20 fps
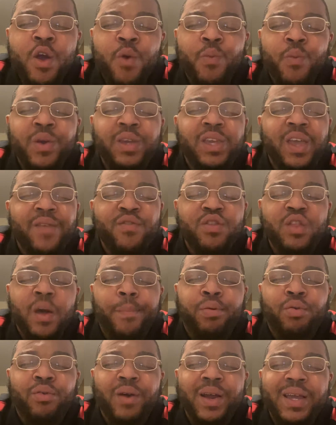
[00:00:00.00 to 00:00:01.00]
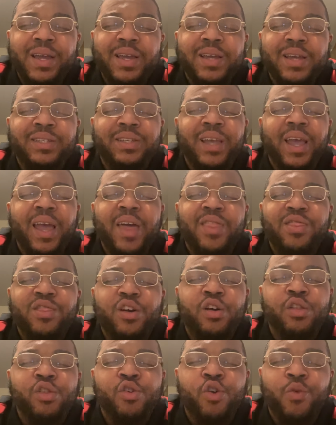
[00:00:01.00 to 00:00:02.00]
We give you the praise and the
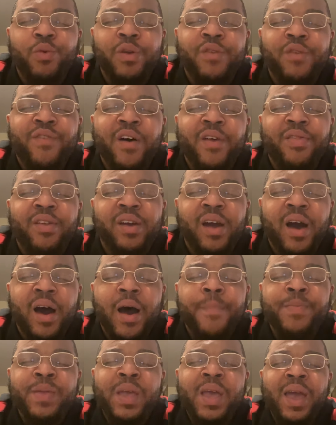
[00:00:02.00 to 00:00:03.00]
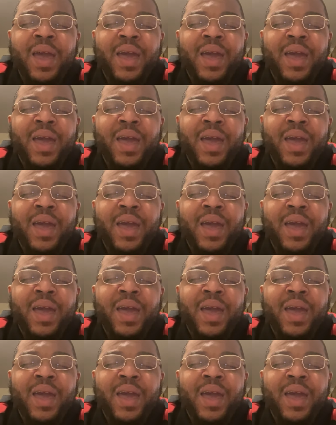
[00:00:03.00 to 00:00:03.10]
glory, Father God.